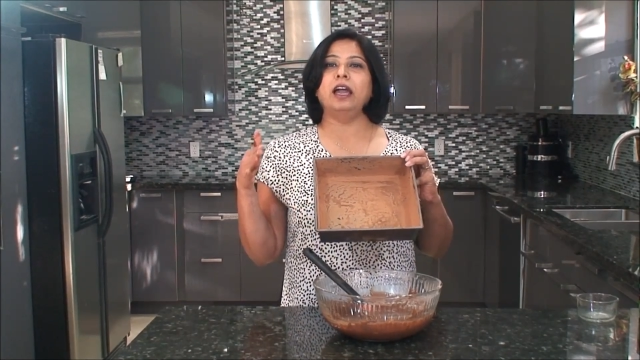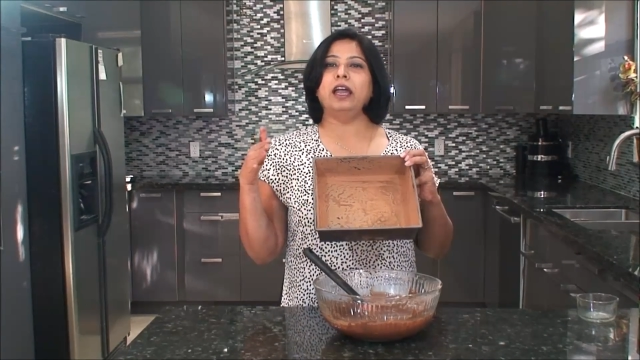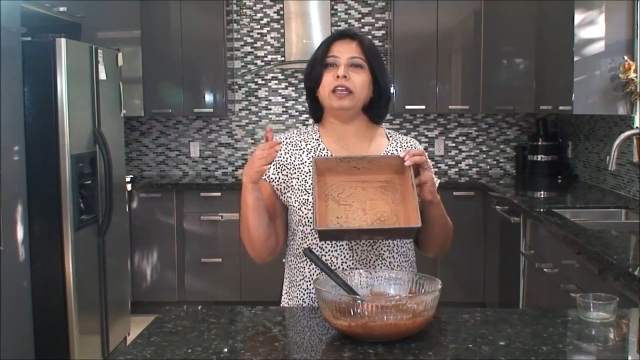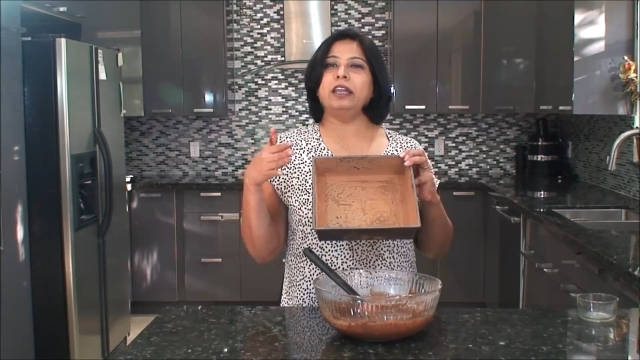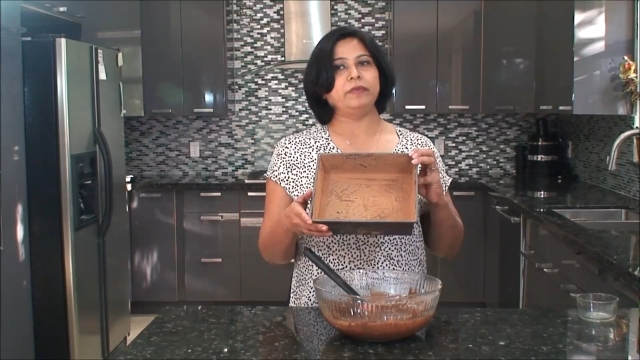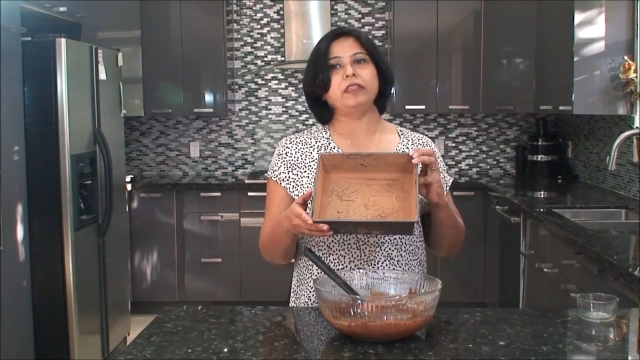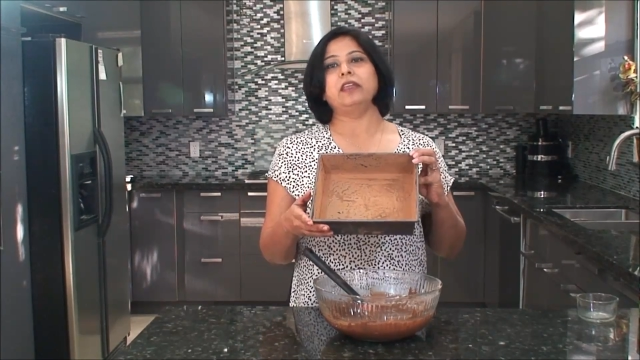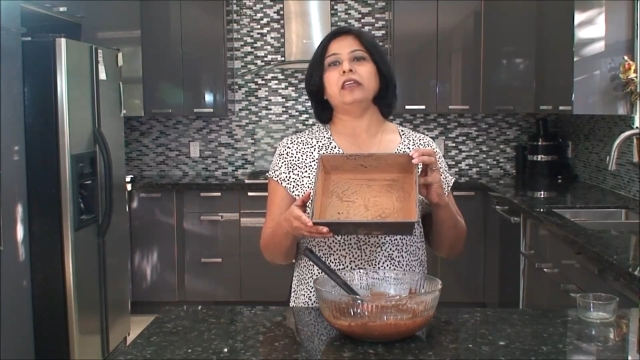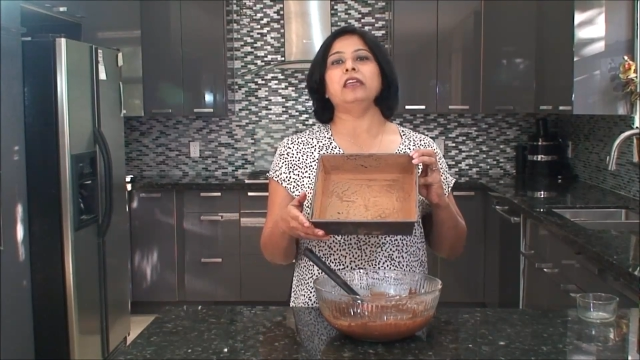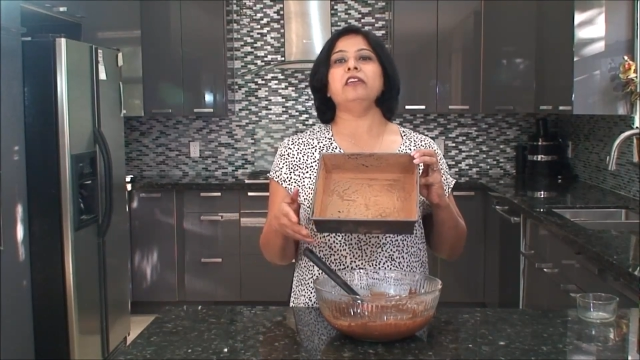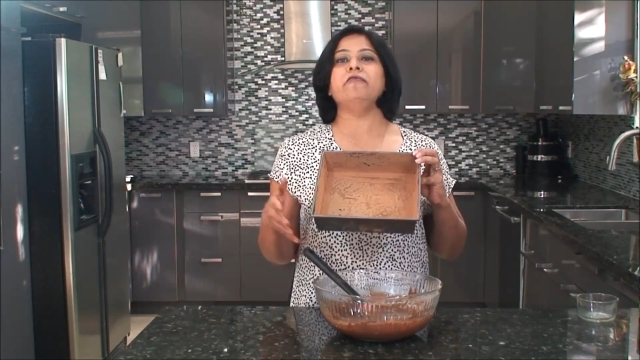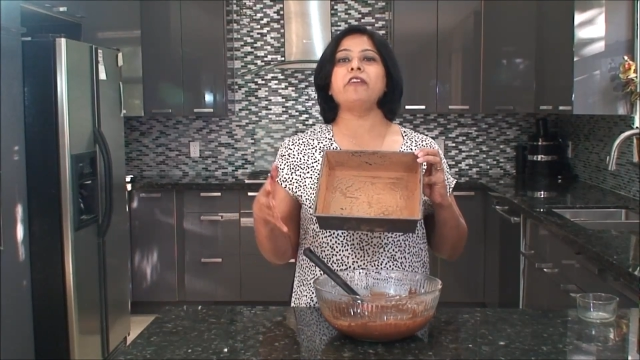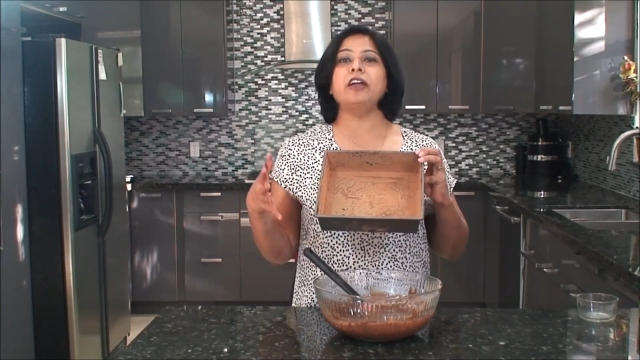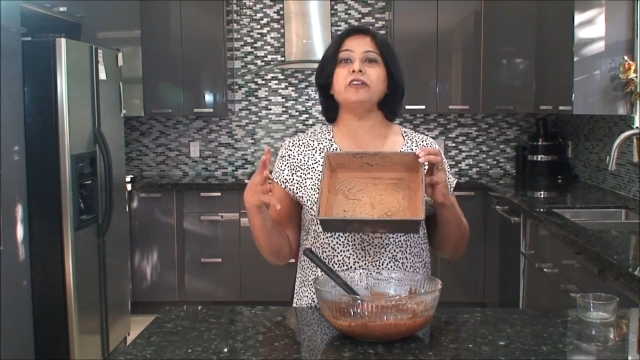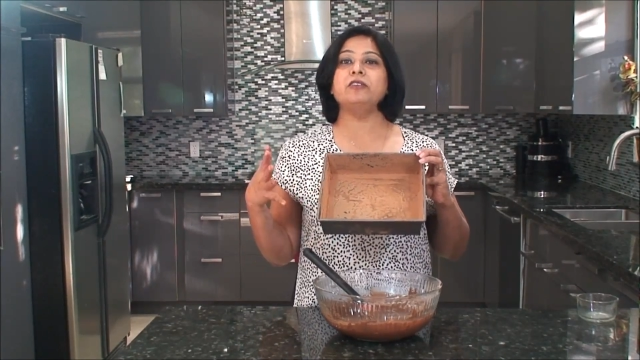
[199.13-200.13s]
and
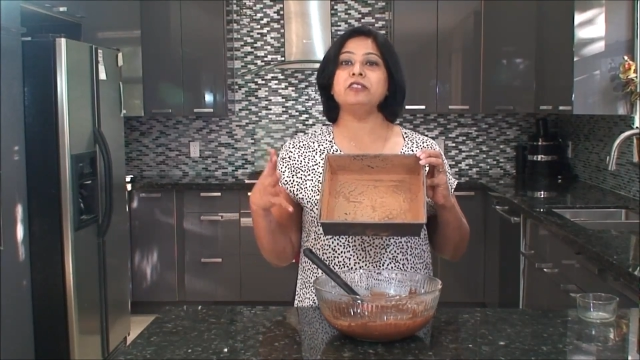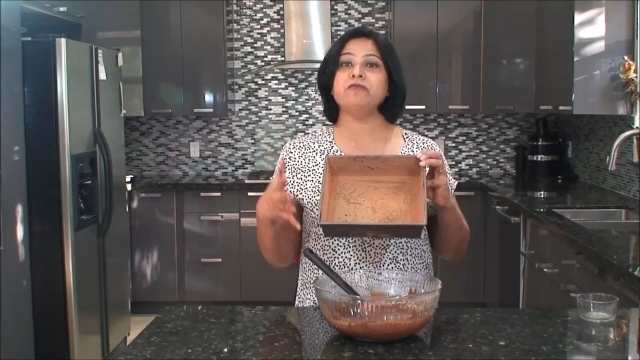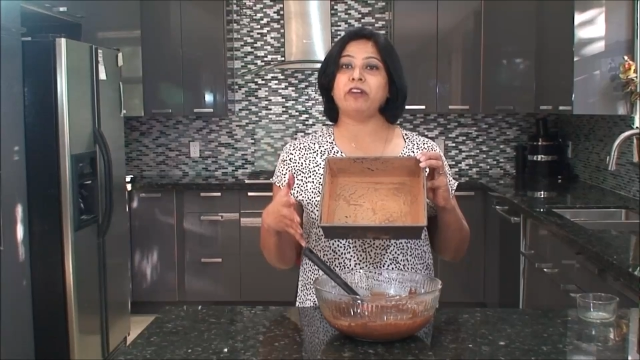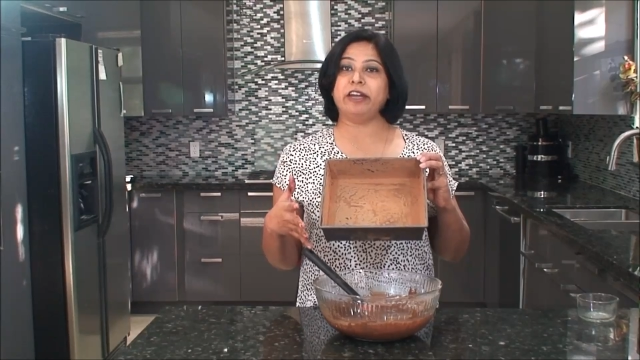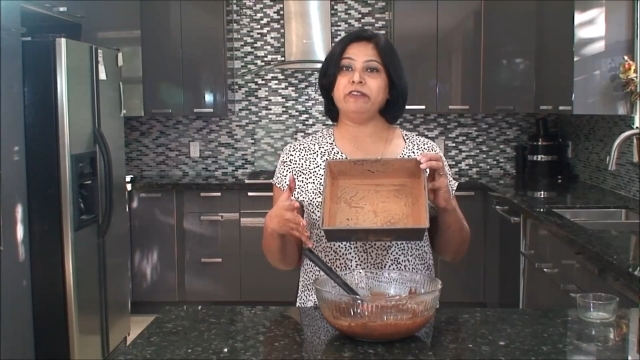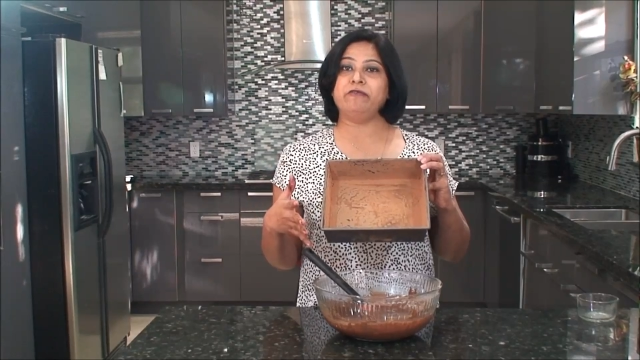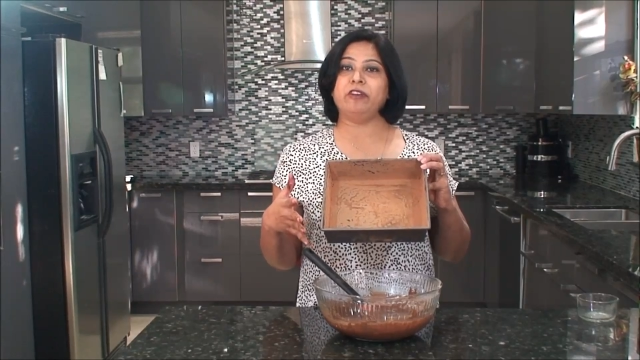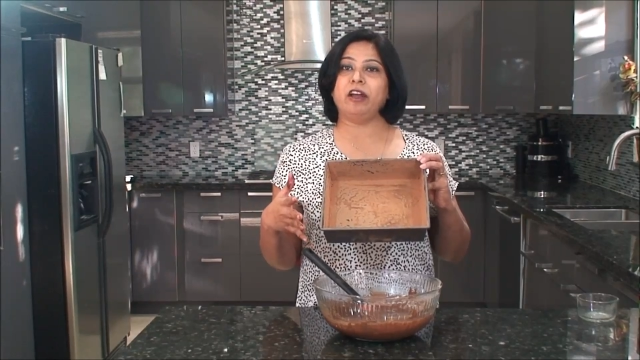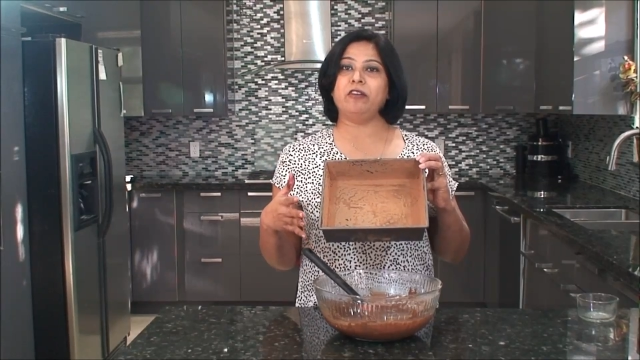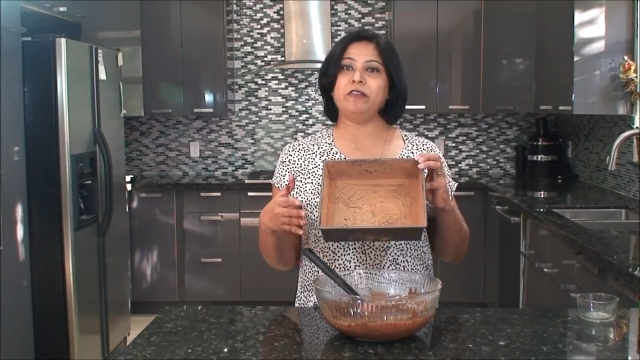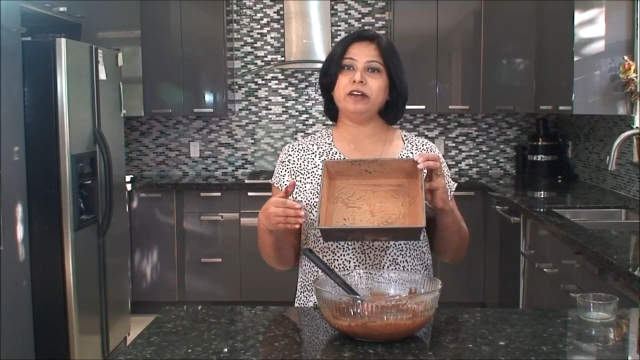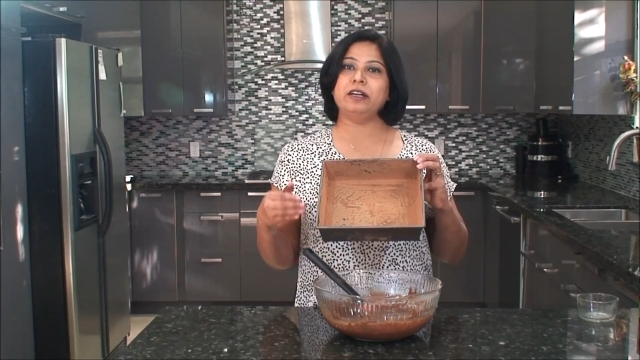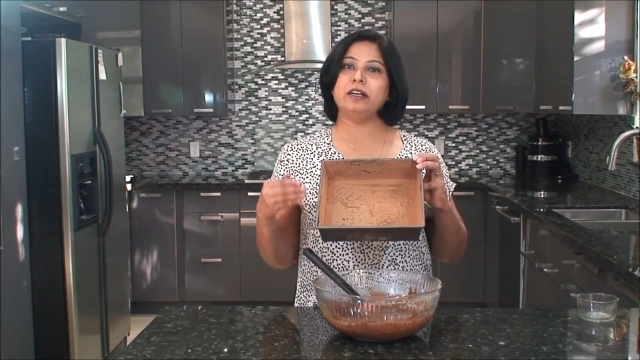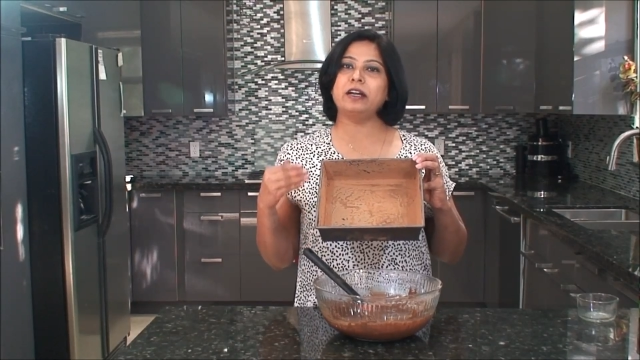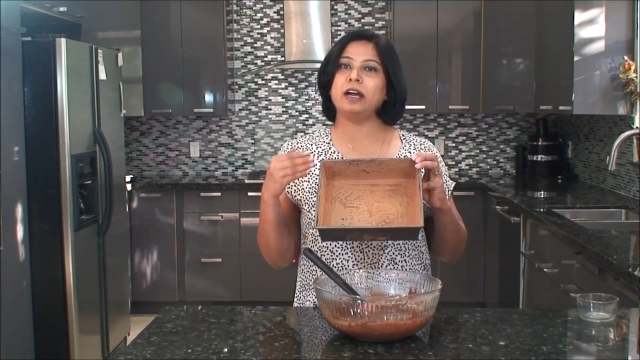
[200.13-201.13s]
if I use white flour,